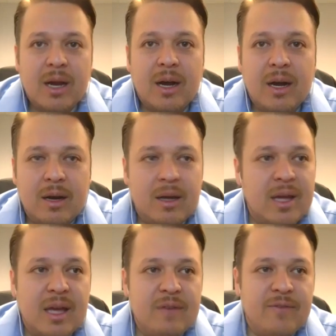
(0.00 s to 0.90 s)
Uh,
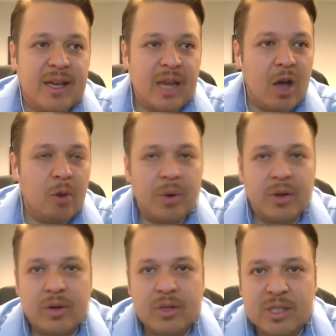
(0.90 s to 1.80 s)
if I can help
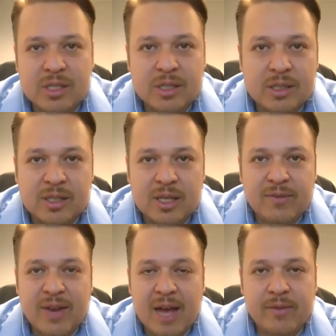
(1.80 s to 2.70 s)
others to, to
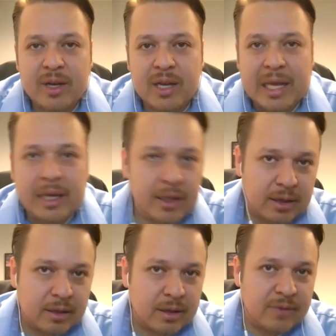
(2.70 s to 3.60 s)
even have a, an
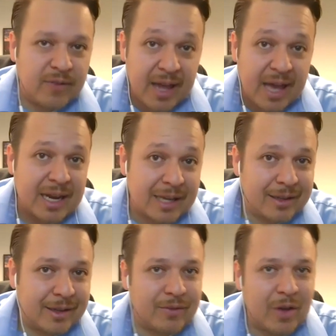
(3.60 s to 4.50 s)
inkling, if I had an
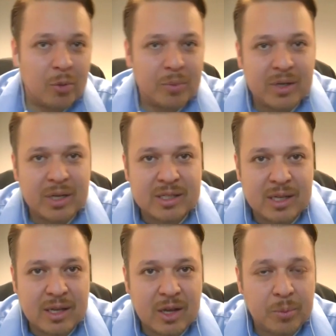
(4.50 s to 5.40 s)
inkling of help in, in
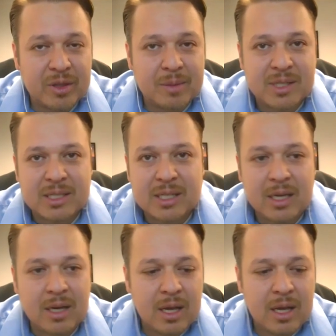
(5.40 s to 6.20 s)
helping them succeed,